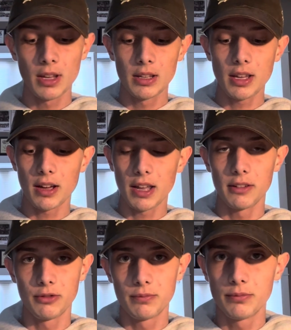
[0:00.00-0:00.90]
Yeah,
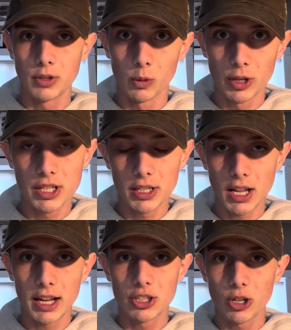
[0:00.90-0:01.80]
and the reason
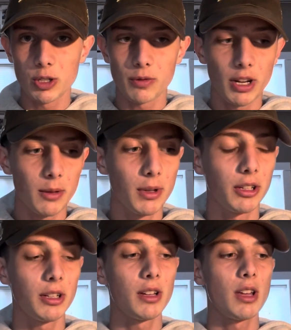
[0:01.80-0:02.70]
I chose Frank
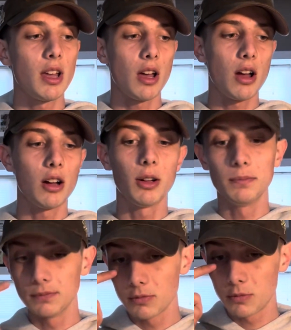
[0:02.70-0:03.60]
Miller,
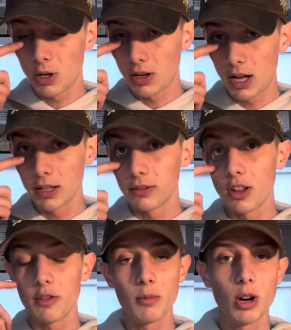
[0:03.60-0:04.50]
well, I
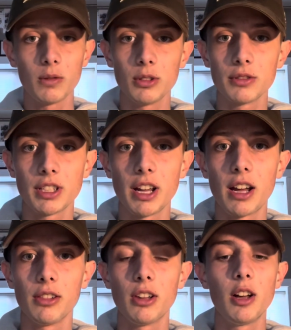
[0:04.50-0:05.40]
love Marvel. Today I
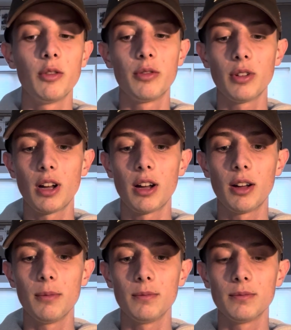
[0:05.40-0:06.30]
love
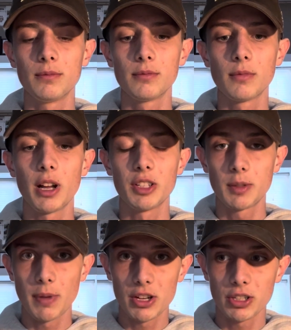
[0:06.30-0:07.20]

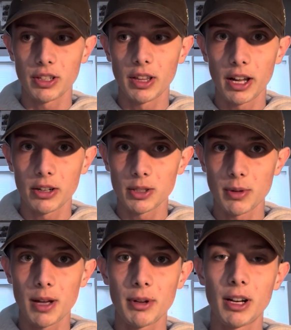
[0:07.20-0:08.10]
especially the character
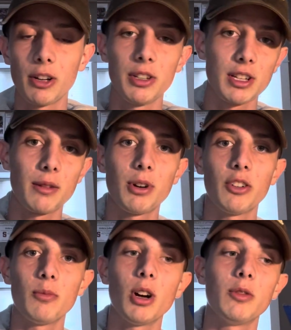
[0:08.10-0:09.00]
Batman. I know he's not a part of
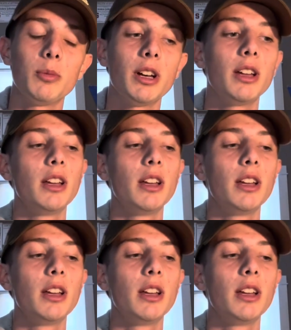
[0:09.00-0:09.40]
Marvel, but